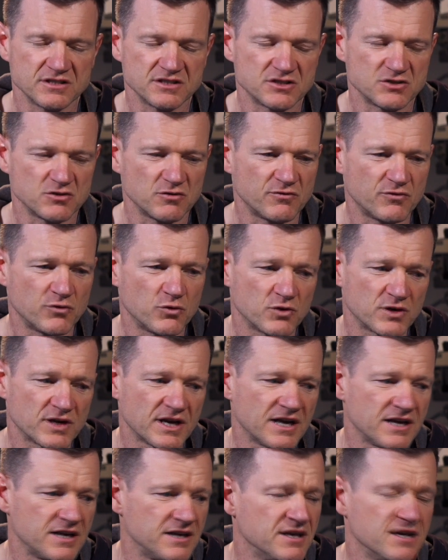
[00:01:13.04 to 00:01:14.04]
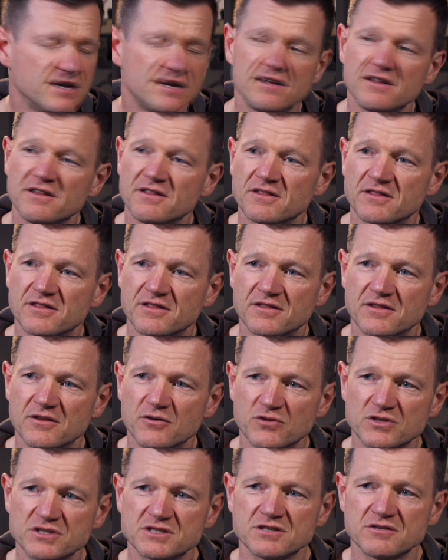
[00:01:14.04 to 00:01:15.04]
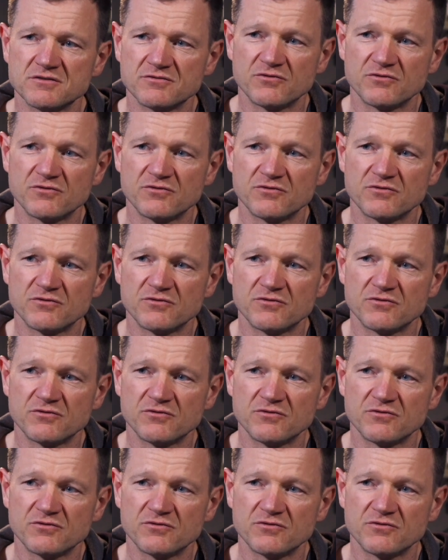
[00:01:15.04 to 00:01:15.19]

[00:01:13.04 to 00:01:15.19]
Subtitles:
it's not 4K. There is a